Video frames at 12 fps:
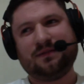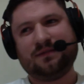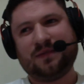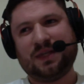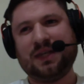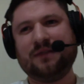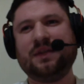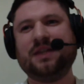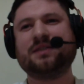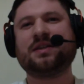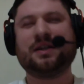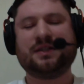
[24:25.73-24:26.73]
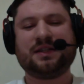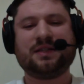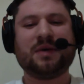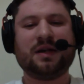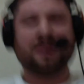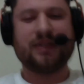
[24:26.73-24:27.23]
give these guys the
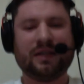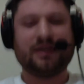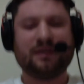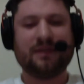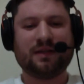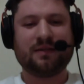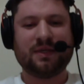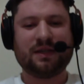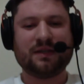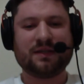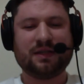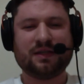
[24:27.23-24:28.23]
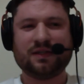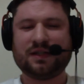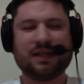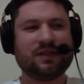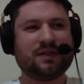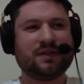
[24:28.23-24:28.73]
spotlight, I think, because they
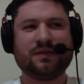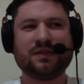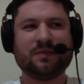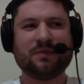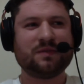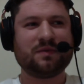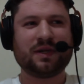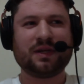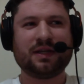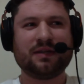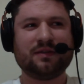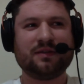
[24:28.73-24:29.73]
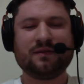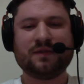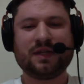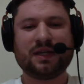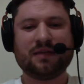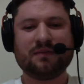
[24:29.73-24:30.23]
just do so much work, and I don't know if
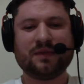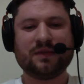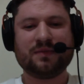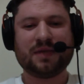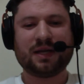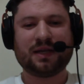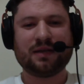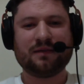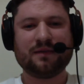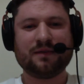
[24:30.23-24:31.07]
they get much back out of it.